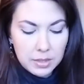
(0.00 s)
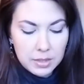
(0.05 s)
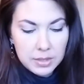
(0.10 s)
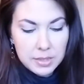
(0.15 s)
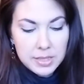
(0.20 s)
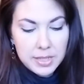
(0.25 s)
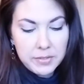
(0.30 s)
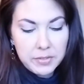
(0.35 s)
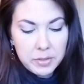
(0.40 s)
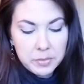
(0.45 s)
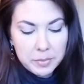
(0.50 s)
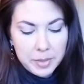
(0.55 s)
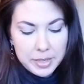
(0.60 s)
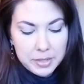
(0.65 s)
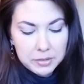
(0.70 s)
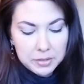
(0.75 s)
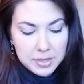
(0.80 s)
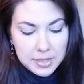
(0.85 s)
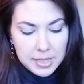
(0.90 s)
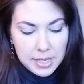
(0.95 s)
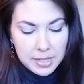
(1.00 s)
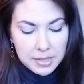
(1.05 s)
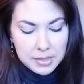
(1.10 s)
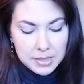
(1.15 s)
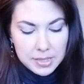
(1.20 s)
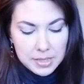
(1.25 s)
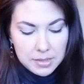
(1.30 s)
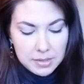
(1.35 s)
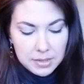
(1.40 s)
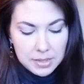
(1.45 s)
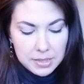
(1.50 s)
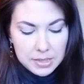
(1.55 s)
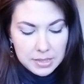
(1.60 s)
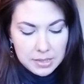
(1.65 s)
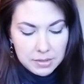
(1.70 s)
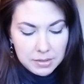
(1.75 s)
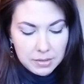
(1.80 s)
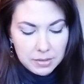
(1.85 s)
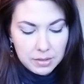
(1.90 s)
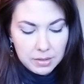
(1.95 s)
Seven of Michael says,
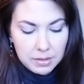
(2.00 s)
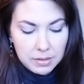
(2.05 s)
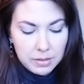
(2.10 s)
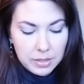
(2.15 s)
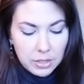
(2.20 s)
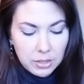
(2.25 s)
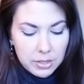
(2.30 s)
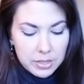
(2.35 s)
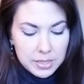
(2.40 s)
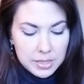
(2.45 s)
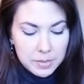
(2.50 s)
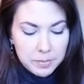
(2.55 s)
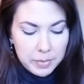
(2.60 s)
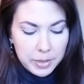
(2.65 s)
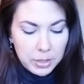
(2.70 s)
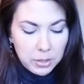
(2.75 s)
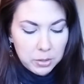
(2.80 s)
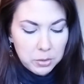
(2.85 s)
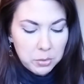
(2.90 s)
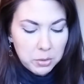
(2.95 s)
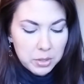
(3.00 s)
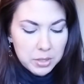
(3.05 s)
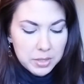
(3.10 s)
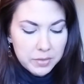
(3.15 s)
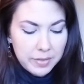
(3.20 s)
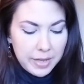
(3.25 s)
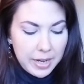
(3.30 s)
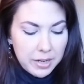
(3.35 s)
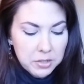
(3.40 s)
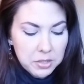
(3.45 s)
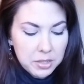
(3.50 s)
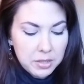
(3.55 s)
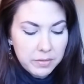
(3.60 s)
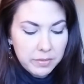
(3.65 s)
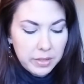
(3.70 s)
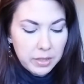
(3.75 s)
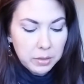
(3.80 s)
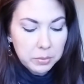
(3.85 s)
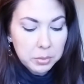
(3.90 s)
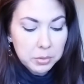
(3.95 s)
there is a better course of action
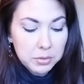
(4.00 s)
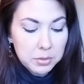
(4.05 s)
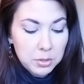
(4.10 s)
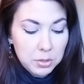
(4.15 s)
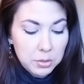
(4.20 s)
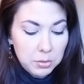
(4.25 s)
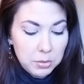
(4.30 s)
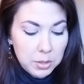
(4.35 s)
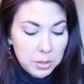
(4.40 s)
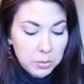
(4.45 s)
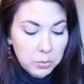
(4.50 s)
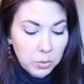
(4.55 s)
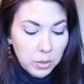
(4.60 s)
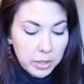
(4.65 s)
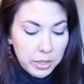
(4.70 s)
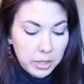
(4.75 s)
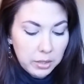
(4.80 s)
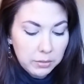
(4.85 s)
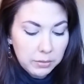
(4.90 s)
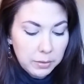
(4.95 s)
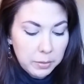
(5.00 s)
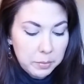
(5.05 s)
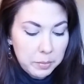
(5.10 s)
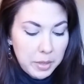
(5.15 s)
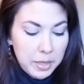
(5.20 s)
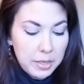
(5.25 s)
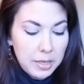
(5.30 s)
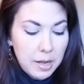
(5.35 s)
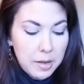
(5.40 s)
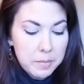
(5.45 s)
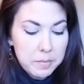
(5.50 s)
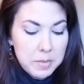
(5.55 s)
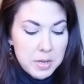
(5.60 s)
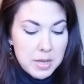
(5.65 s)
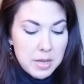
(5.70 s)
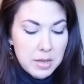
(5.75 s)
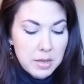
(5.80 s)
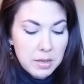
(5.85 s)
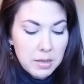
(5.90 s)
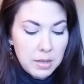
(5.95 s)
available to you. Working alone may not
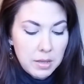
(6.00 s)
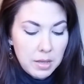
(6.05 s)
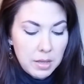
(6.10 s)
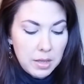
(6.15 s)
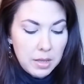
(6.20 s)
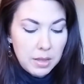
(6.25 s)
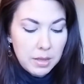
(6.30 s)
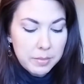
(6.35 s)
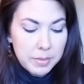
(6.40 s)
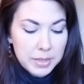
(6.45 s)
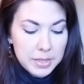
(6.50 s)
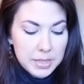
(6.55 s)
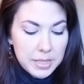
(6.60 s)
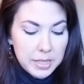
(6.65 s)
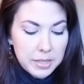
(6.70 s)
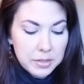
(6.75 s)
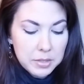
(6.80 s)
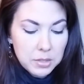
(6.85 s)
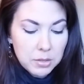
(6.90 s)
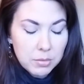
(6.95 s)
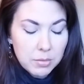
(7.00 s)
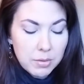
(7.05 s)
be the best answer.